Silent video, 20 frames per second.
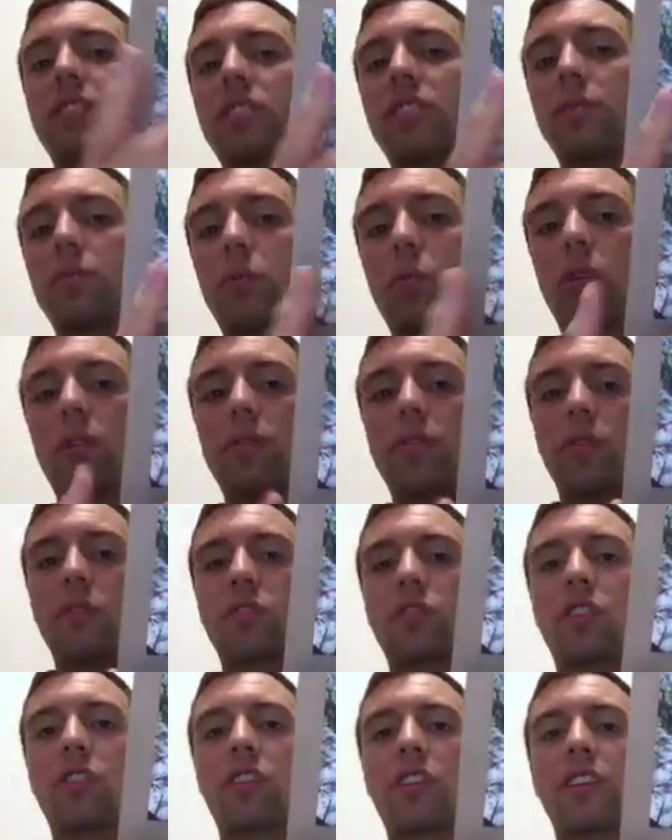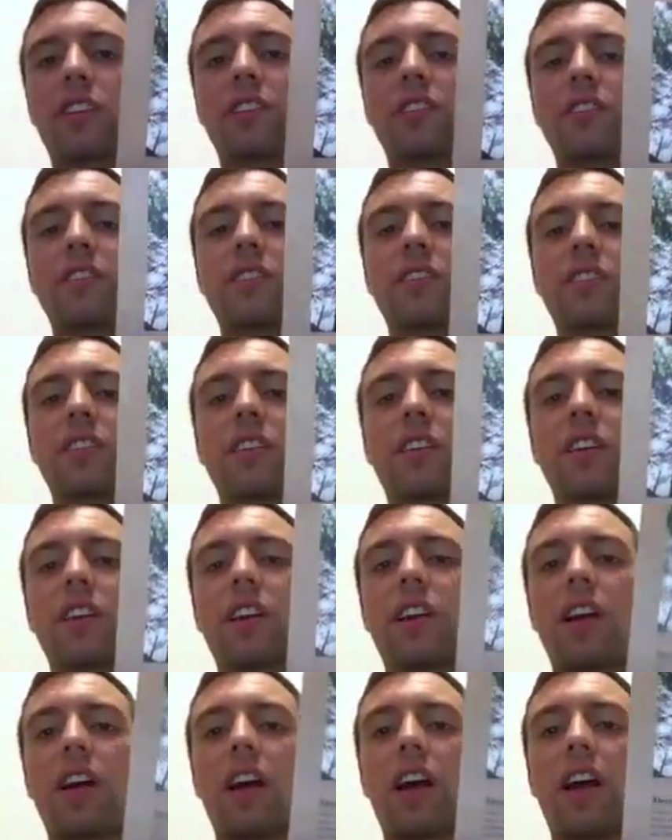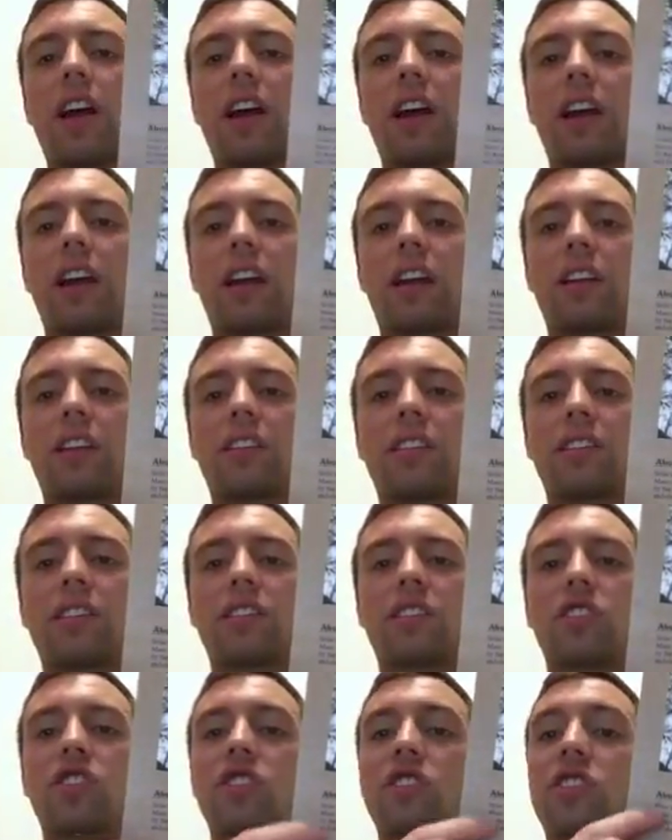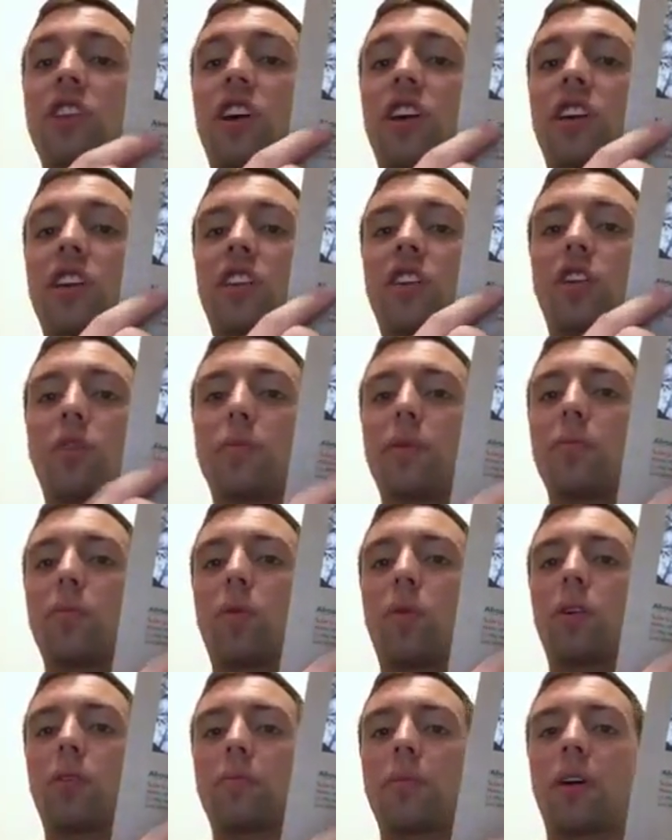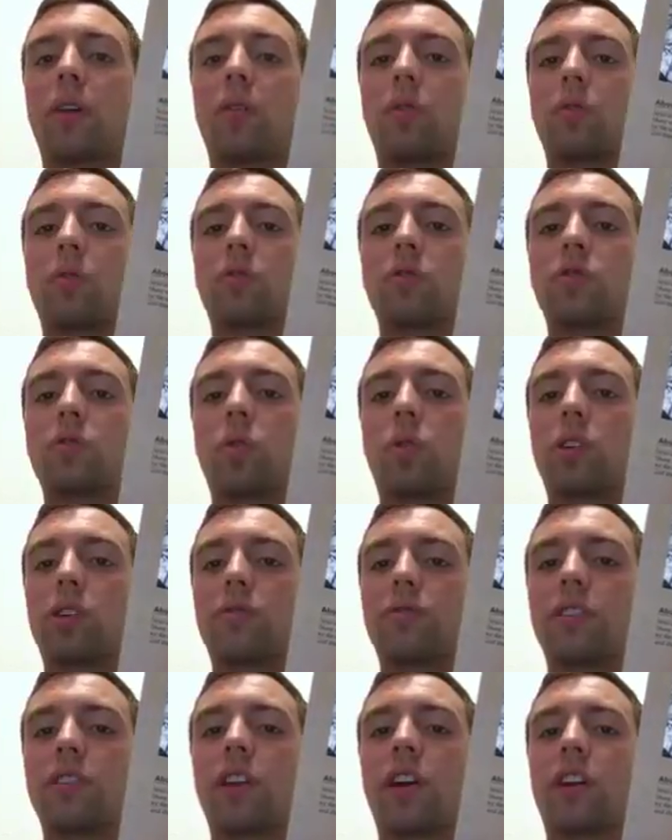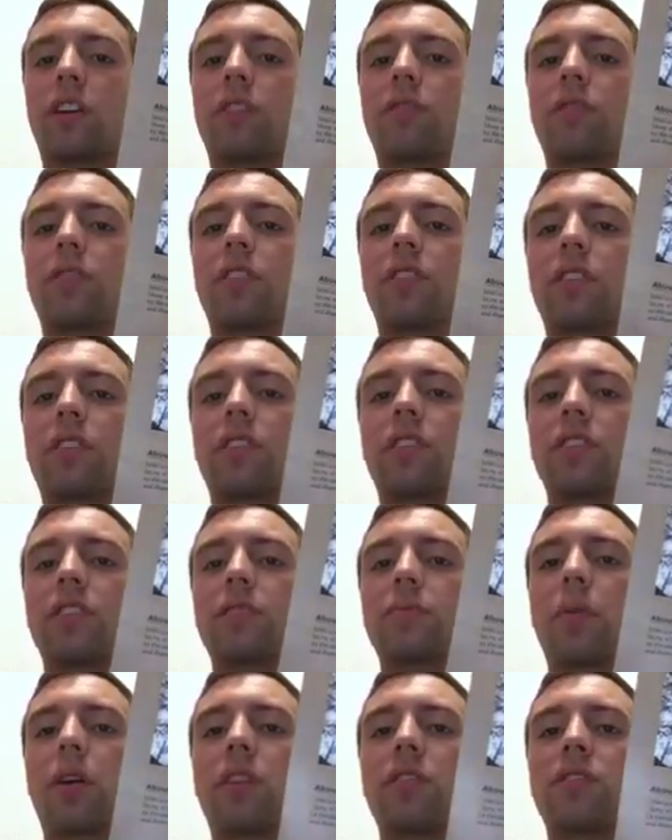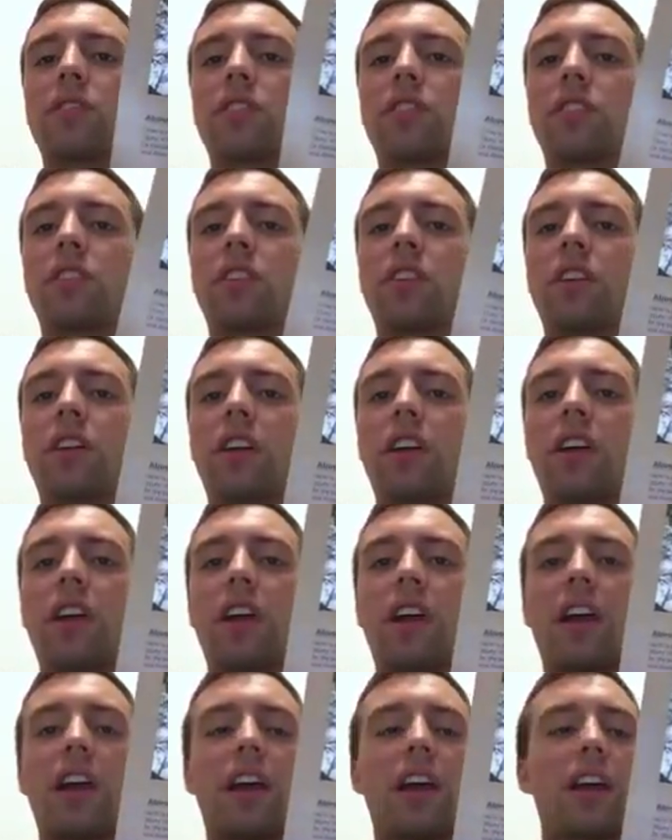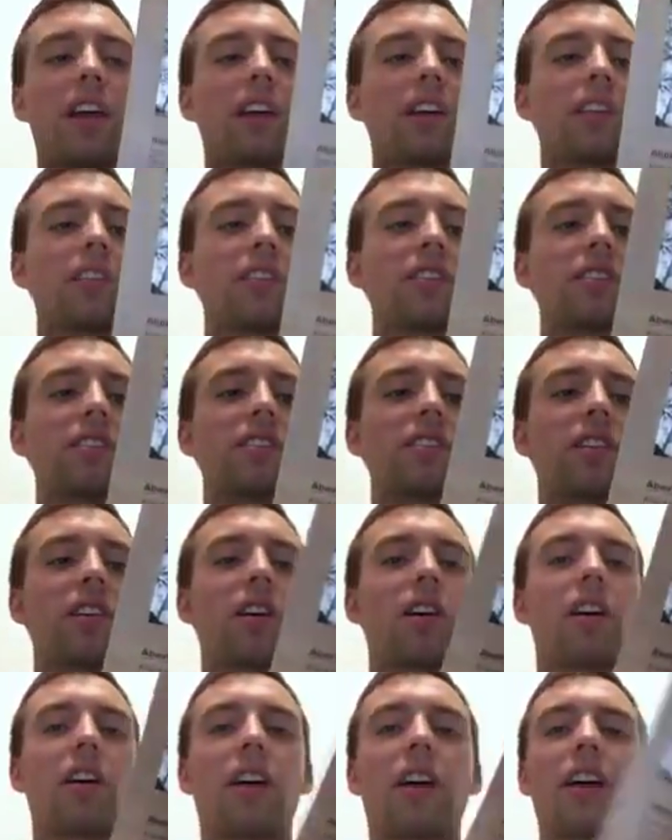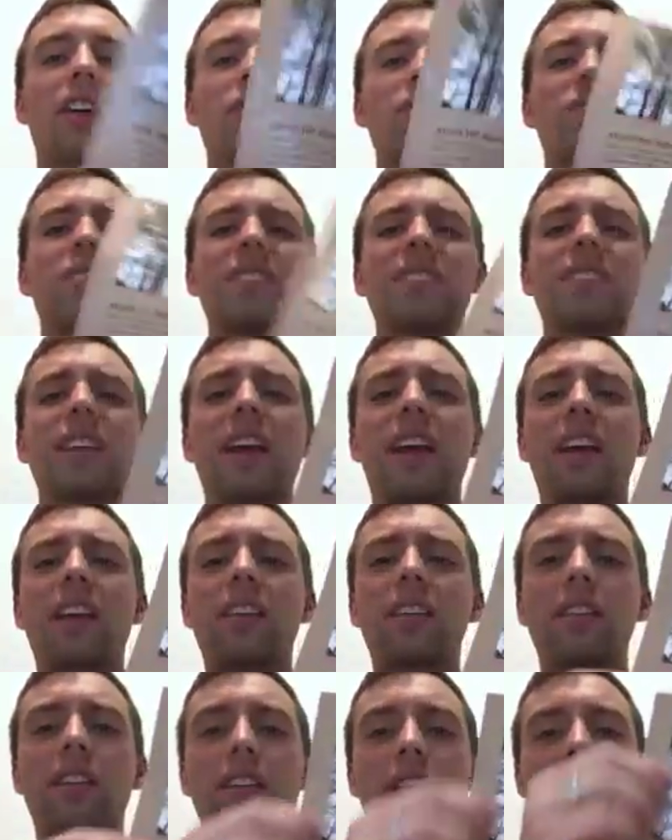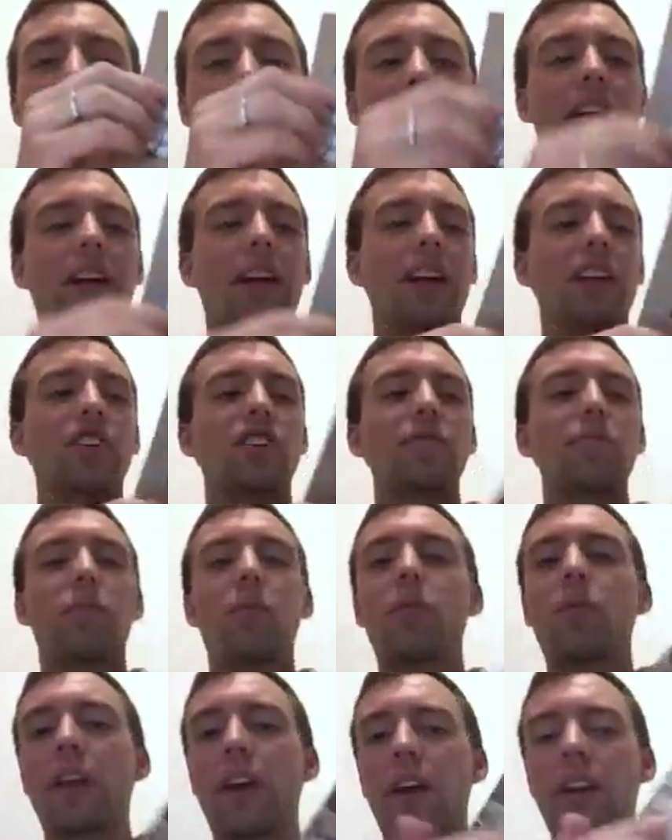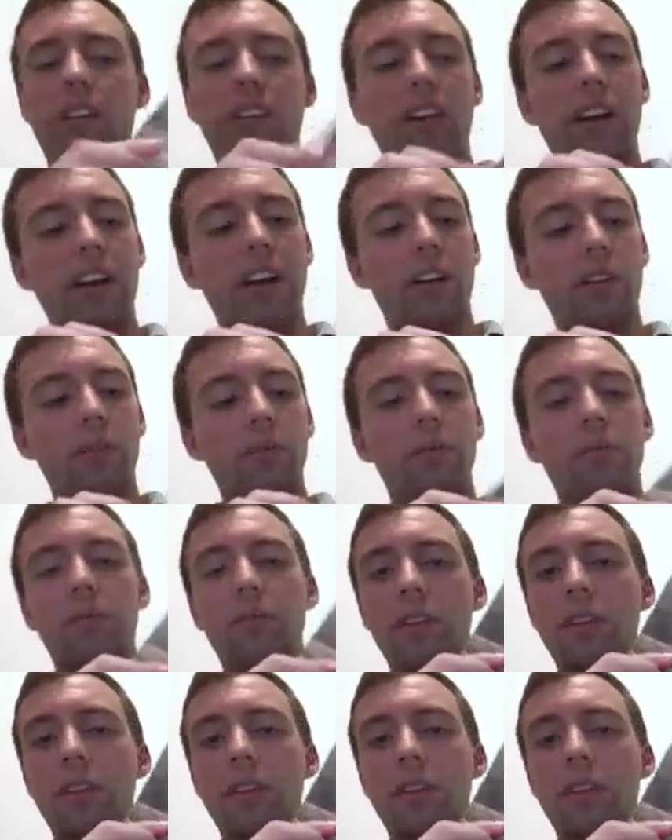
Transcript: and some more of those greens, and just talking a little bit more about Solar Photography, the sponsor. And I use this tan. I actually pulled that right out of